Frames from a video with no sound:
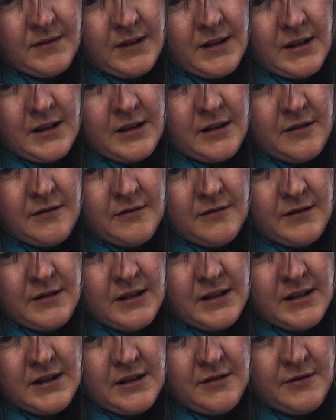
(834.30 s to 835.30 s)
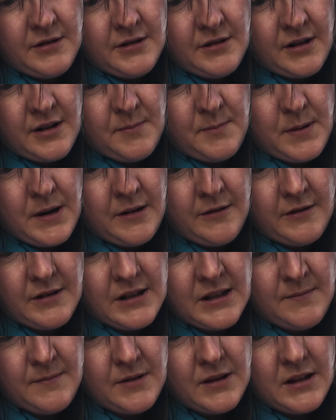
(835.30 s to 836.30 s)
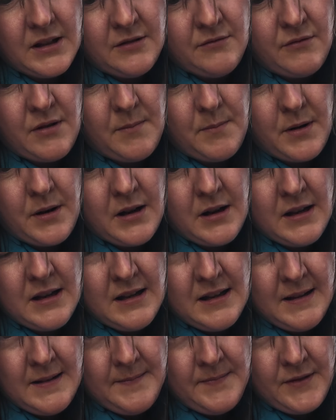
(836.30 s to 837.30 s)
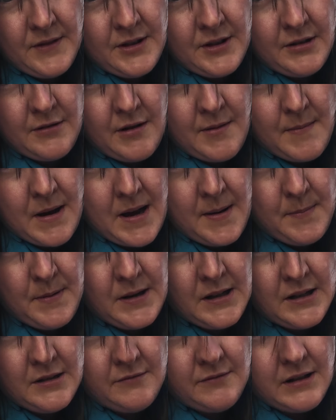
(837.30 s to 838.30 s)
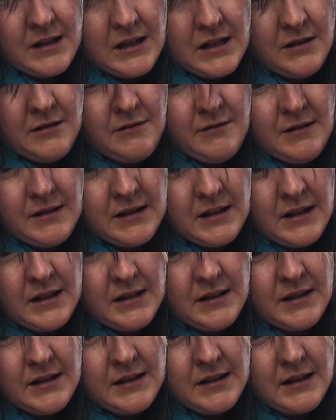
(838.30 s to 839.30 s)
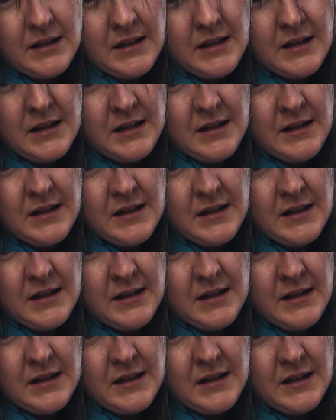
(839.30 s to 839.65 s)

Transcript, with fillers: You know, there's no sign of perishing with this rubber. So I'm happy to reuse these, you see.